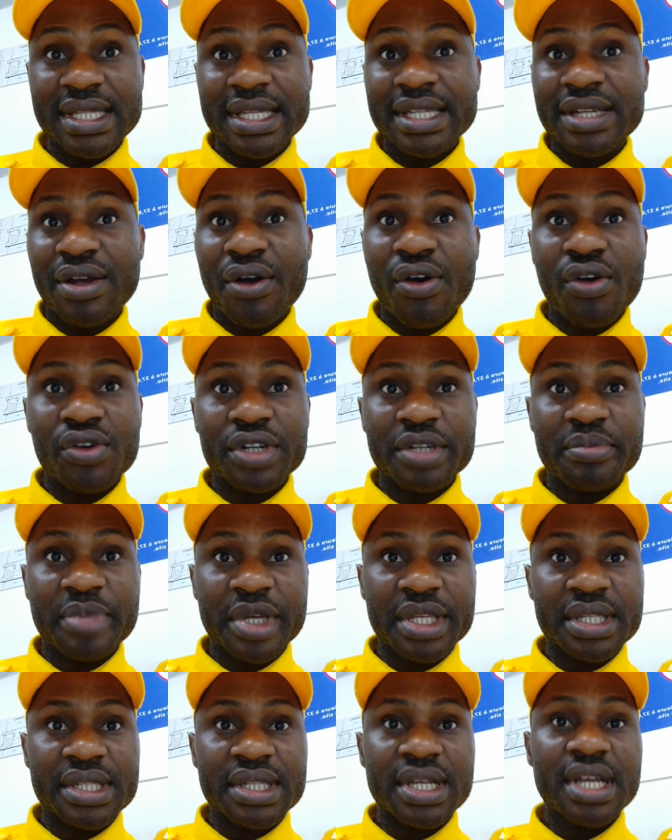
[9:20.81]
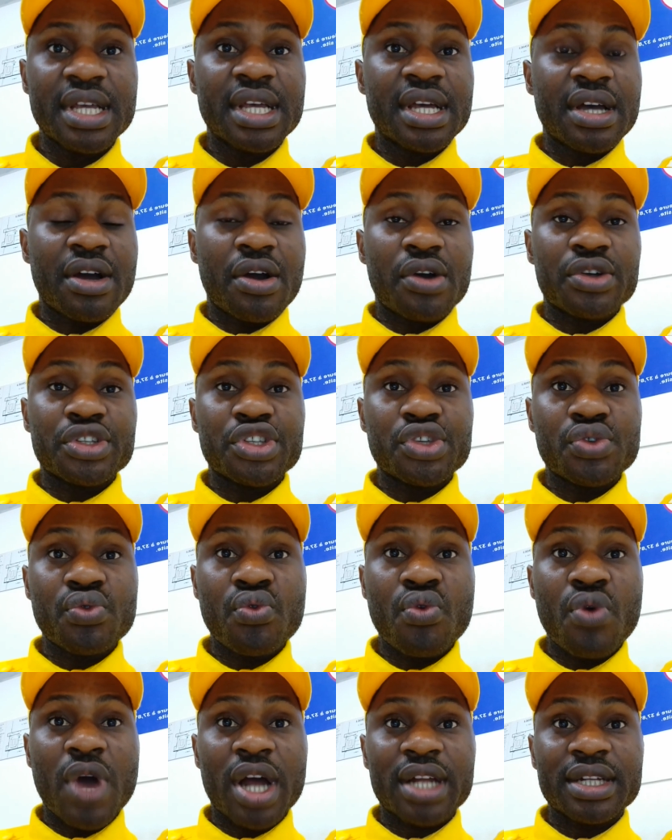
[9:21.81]
It all depends on
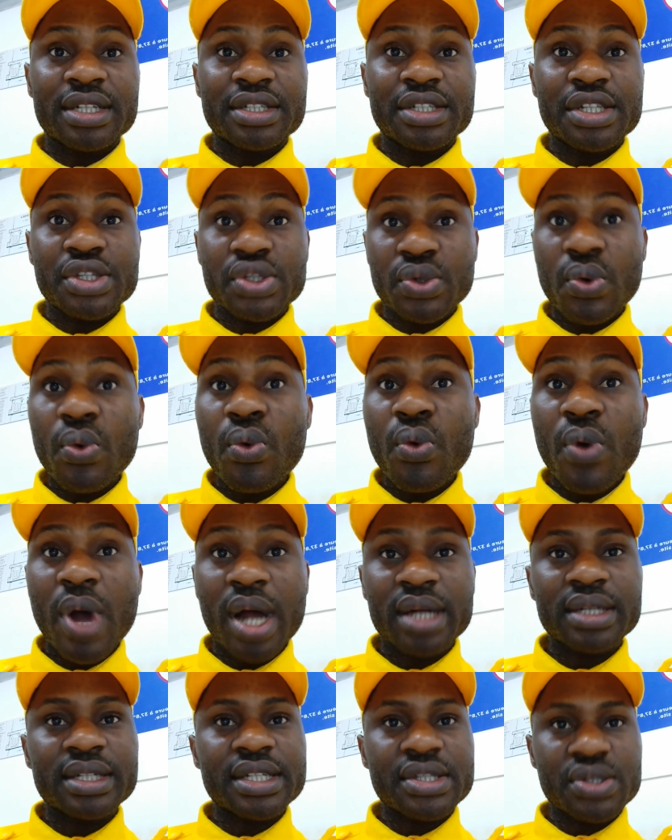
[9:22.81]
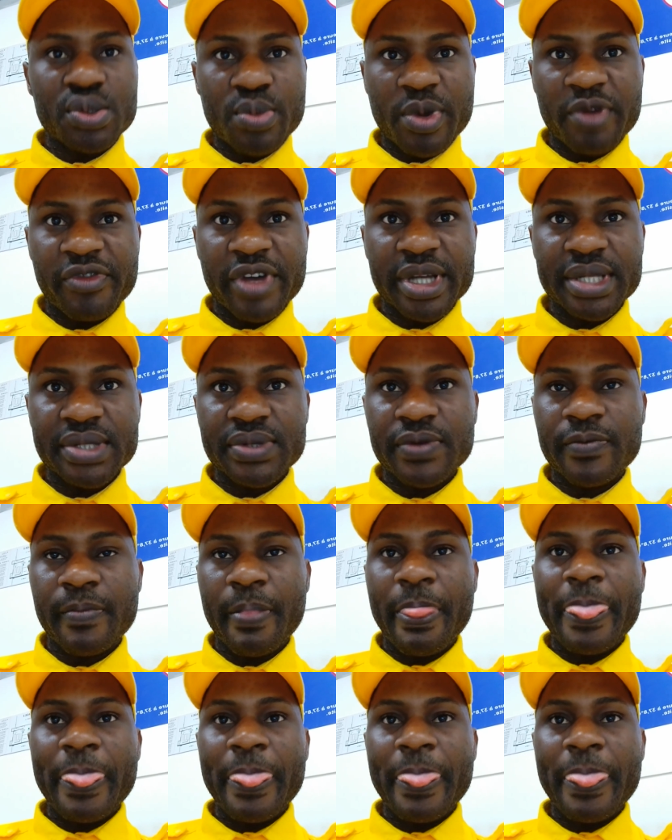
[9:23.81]
you and the school and the supervisor.